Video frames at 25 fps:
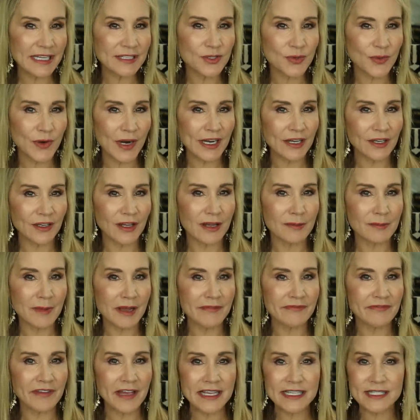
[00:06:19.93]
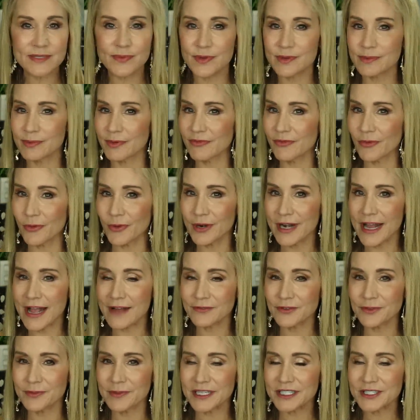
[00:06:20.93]
trial on my face with before and
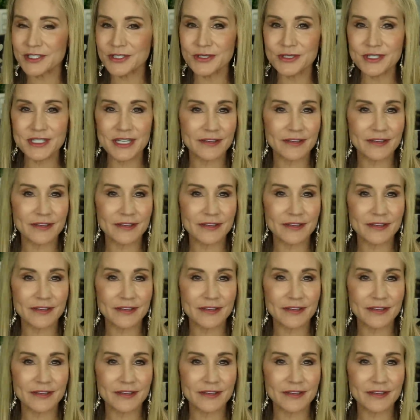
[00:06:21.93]
after pictures.